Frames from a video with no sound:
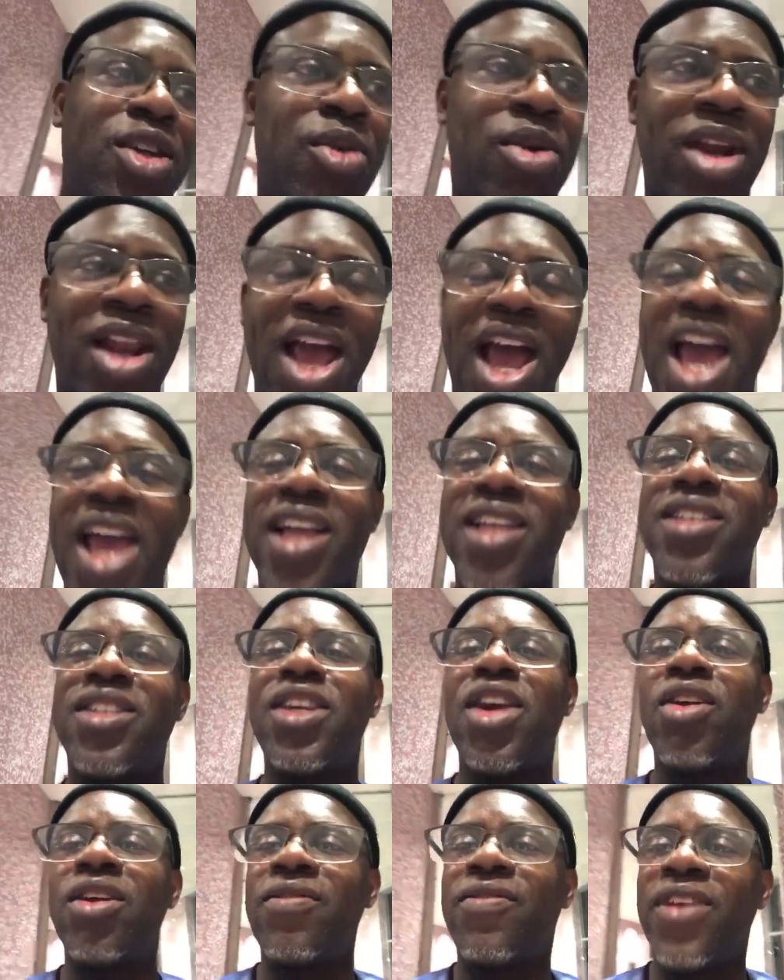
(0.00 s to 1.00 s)
relax. The
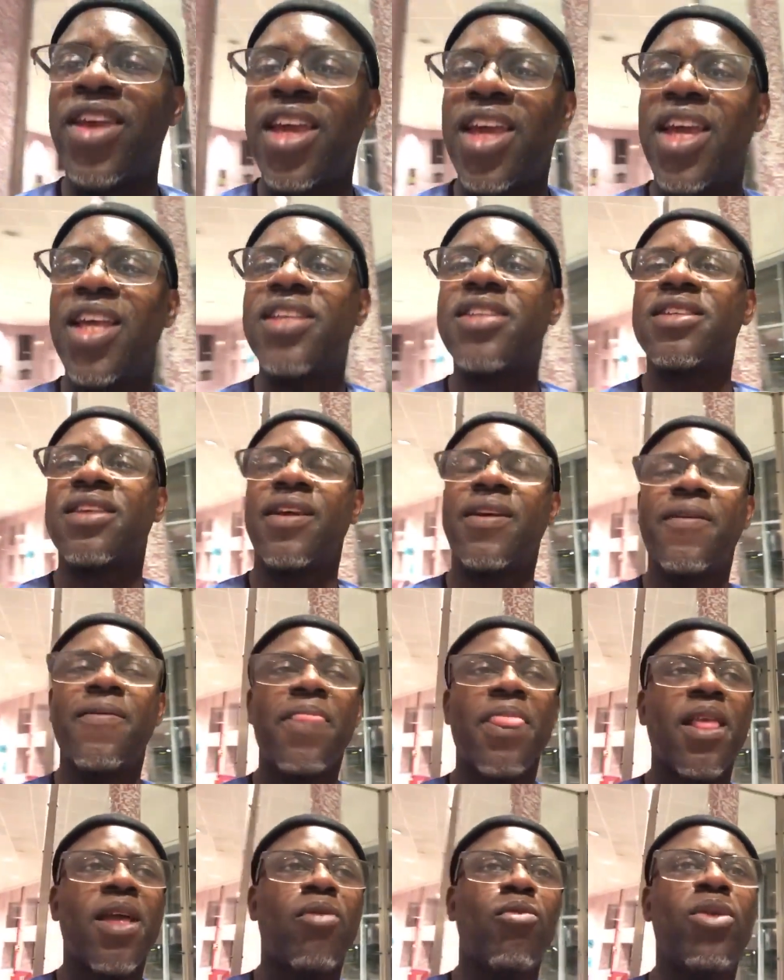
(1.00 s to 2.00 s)
only thing is,
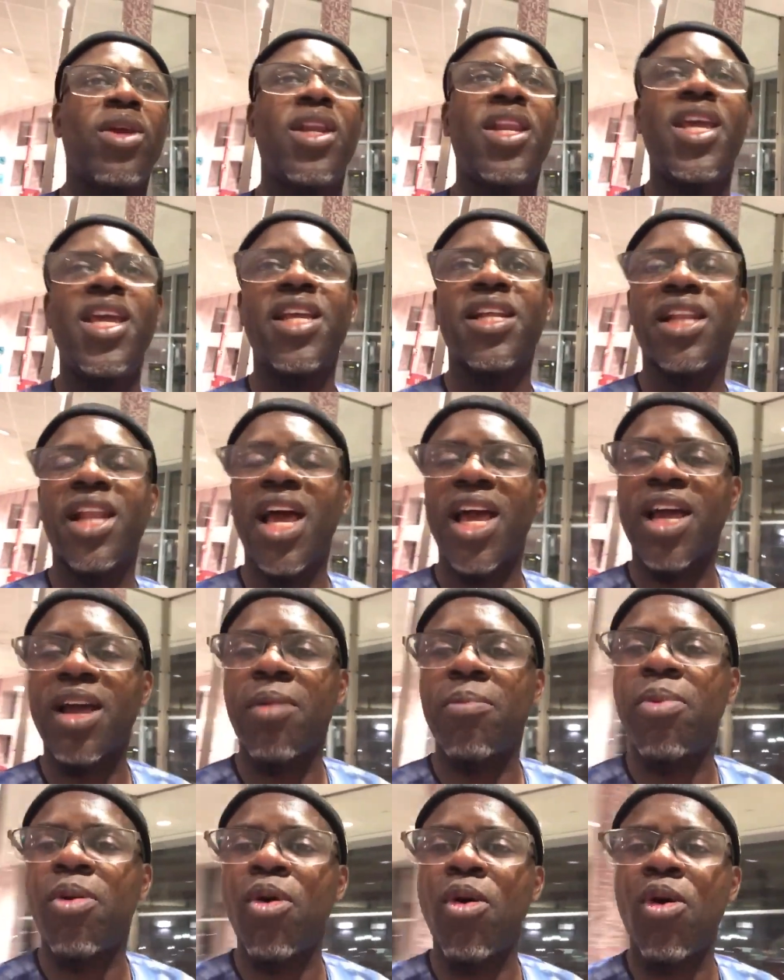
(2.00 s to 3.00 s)
we need like a
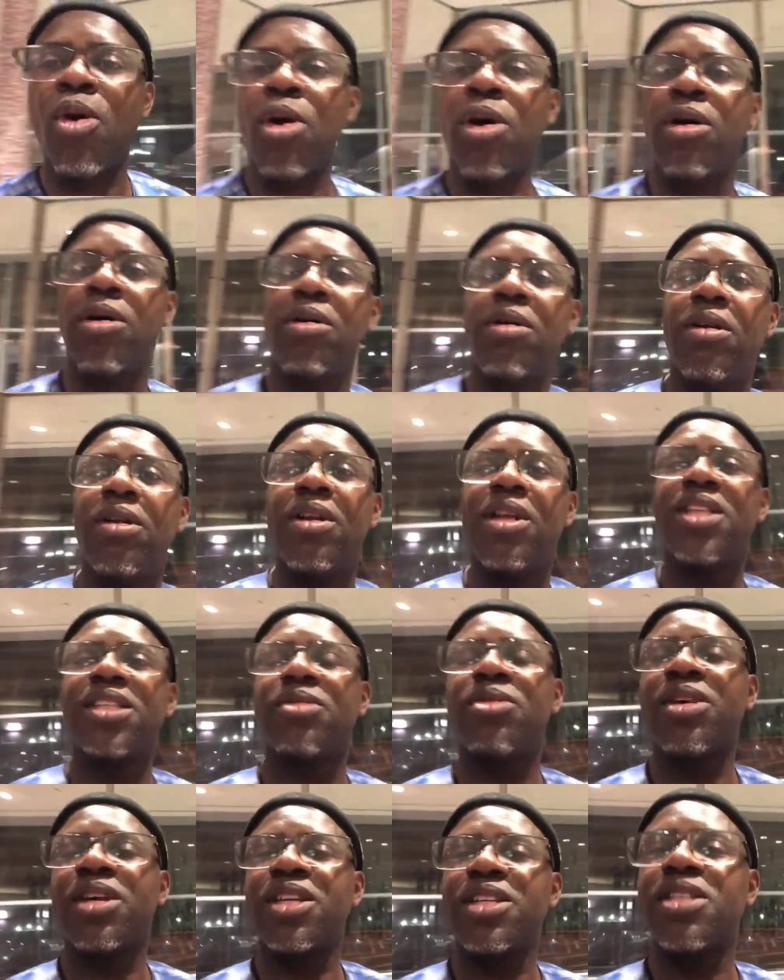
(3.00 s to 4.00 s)
port so
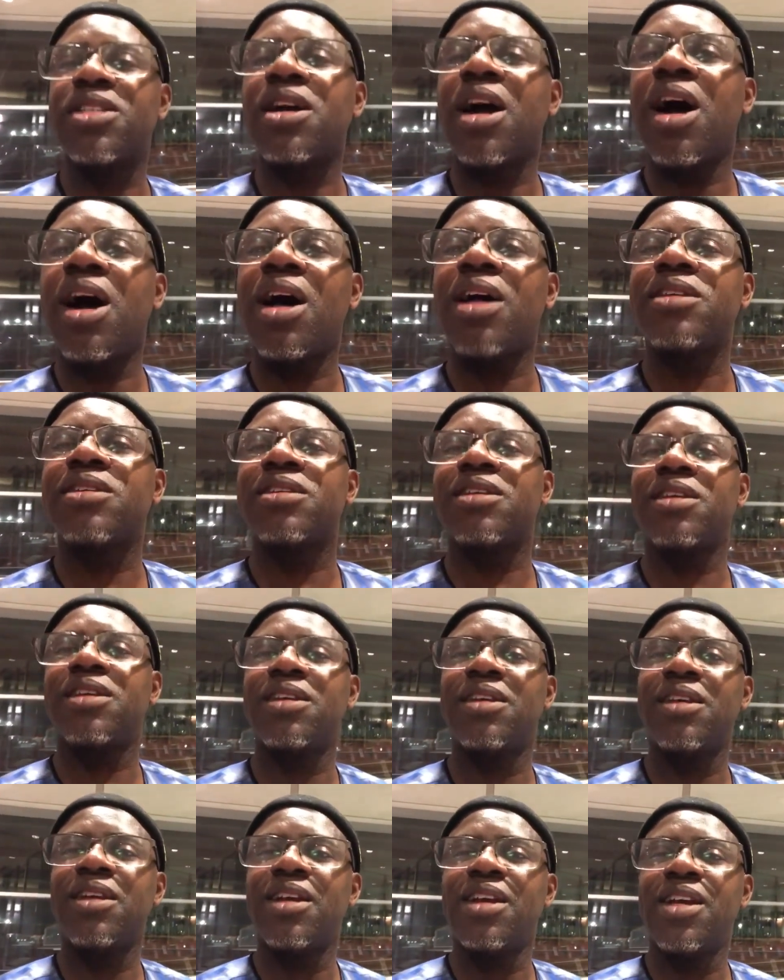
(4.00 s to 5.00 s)
we can charge,
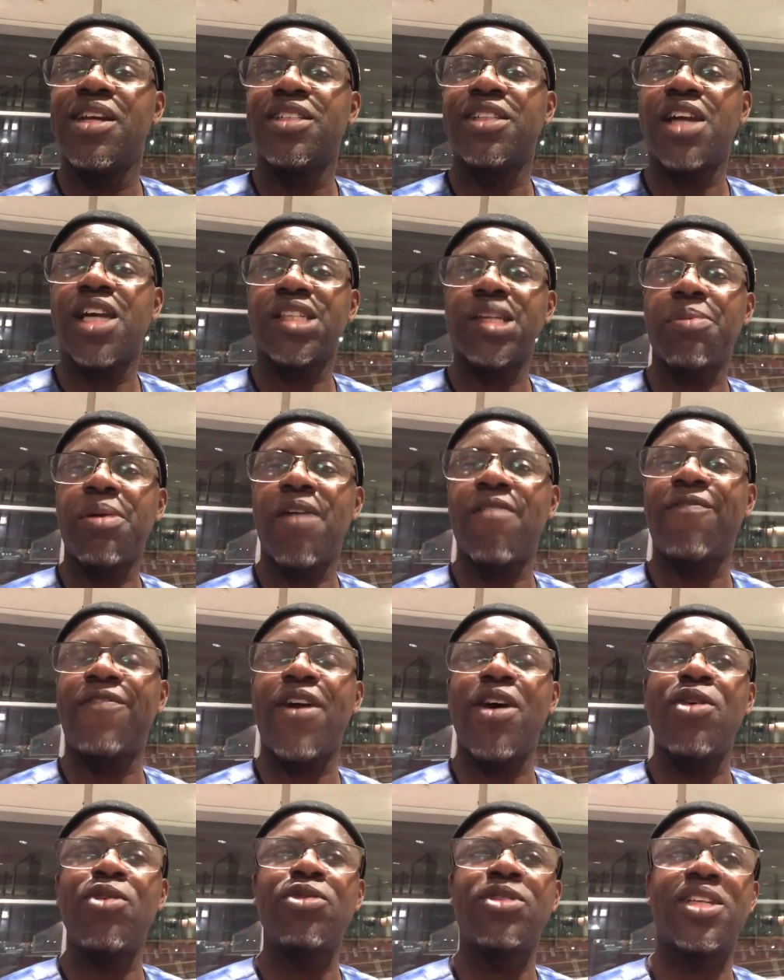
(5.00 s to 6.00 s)
charge up our
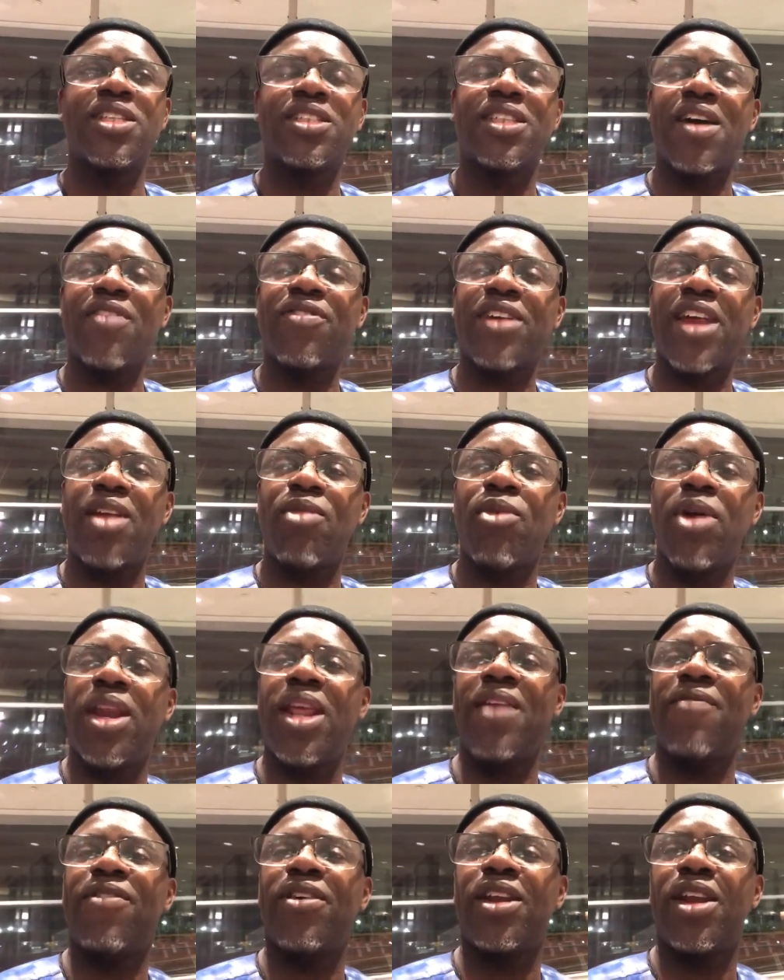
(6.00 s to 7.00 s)
phones and stuff. Get
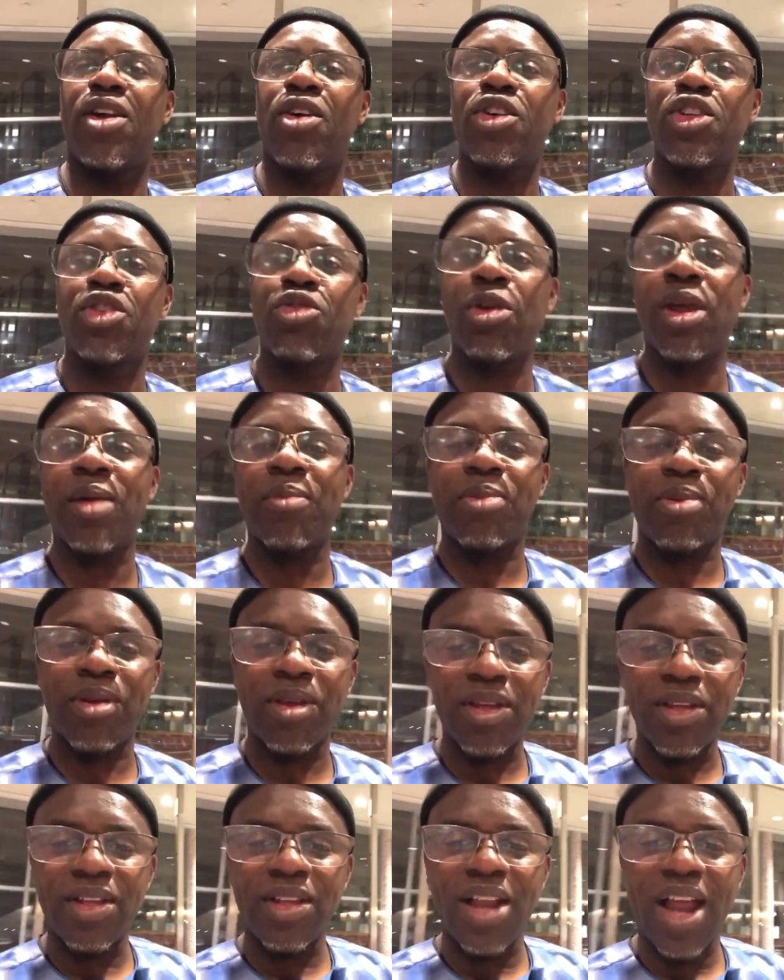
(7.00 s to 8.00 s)
ready for the long trip.
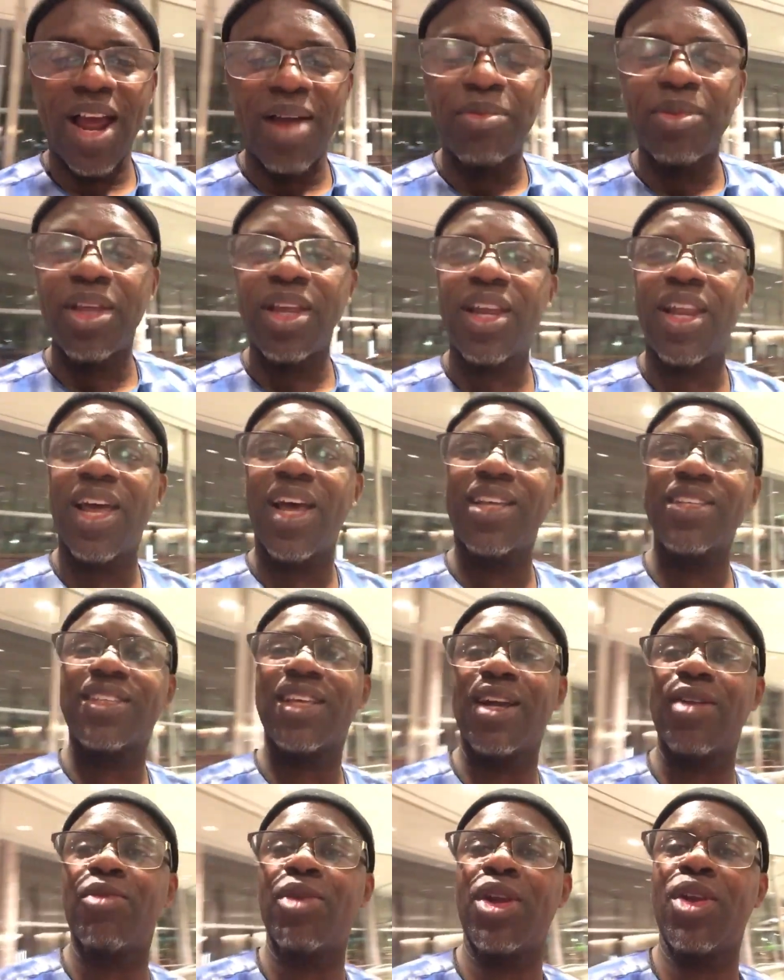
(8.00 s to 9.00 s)
Alhamdulillah.
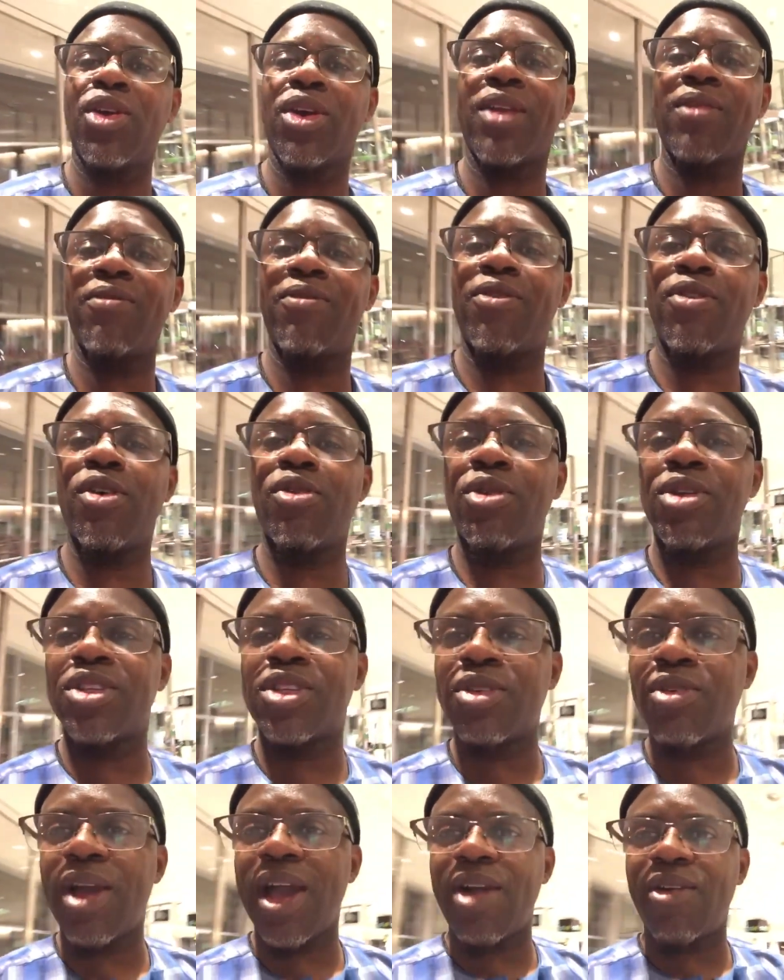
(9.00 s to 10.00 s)
So we're looking forward
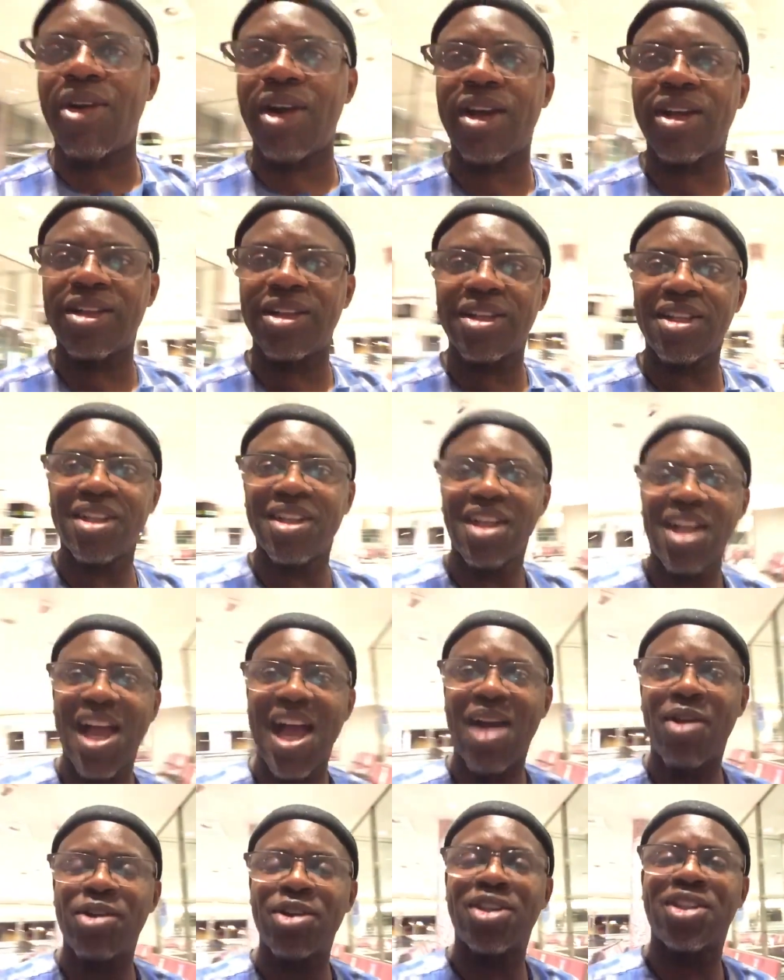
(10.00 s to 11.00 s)
to our
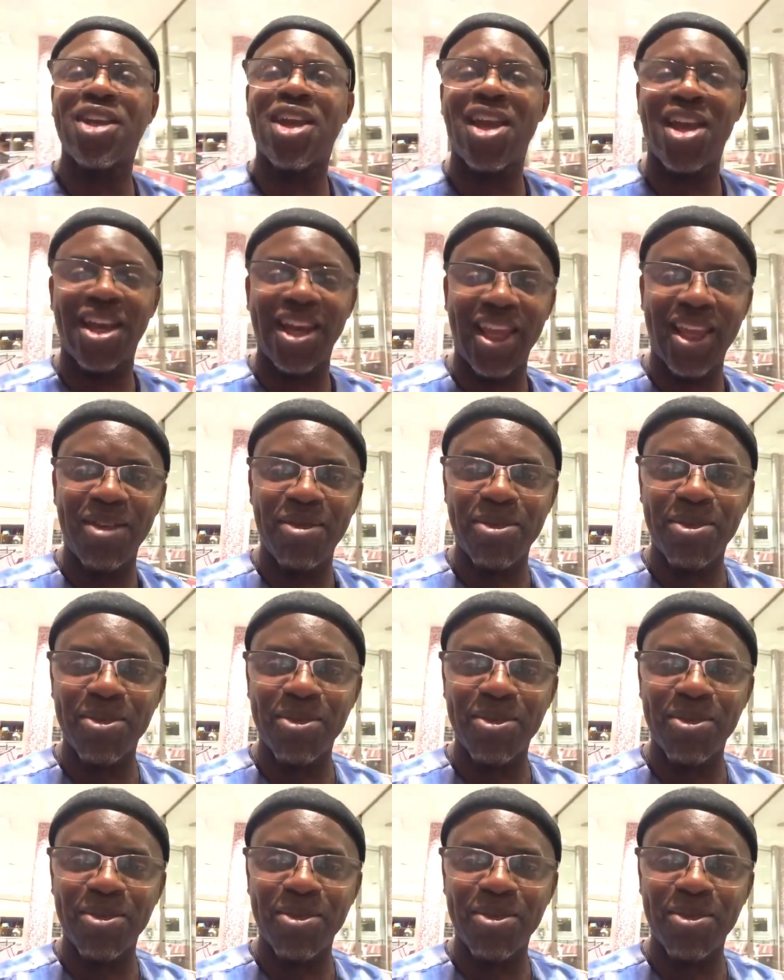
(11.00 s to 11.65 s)
our journey